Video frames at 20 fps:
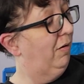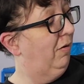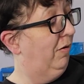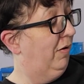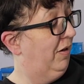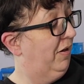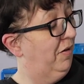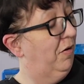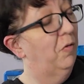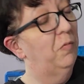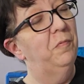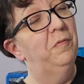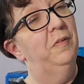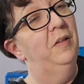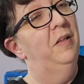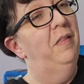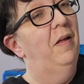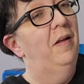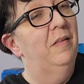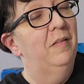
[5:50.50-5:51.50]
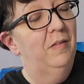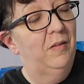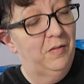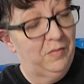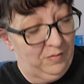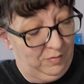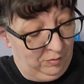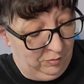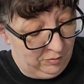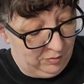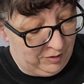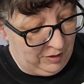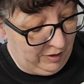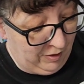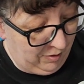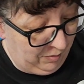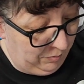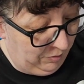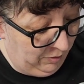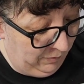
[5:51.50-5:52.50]
and hopefully that doesn't look
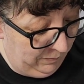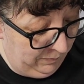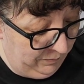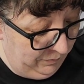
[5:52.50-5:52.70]
terrible.